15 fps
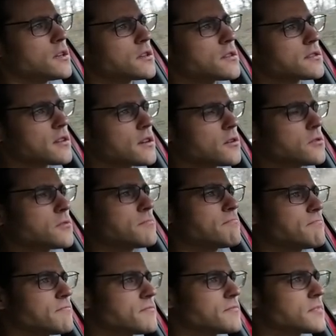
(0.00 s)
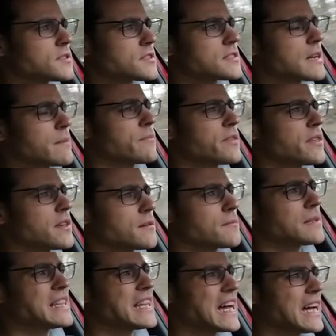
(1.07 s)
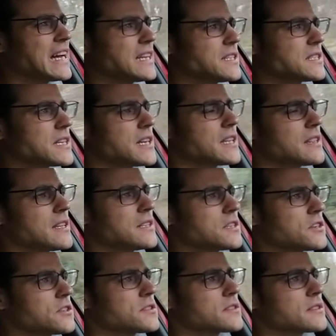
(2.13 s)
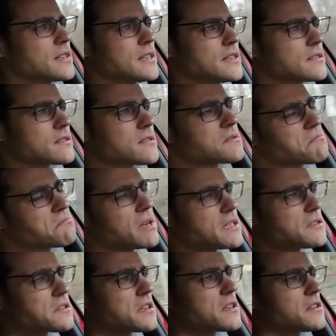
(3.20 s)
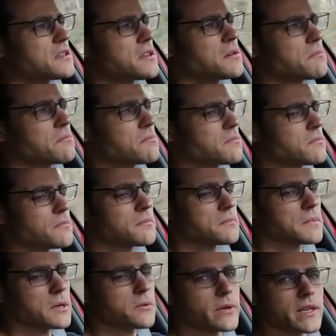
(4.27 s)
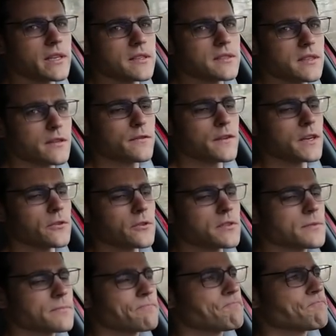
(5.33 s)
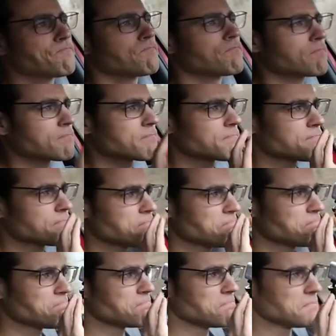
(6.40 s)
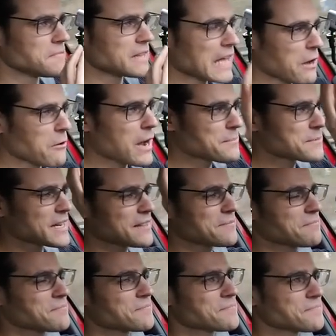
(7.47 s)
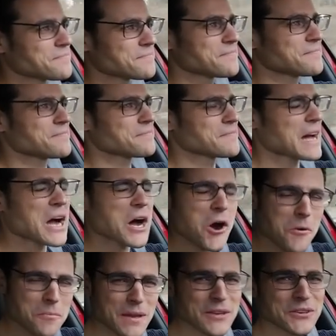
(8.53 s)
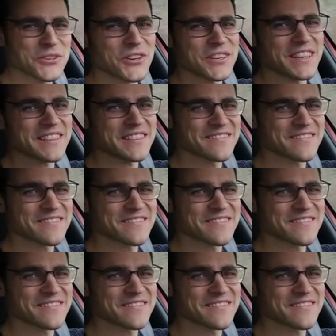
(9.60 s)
So something 9, 10 liters is basically a realistic figures. Now I'm done. Hope you enjoyed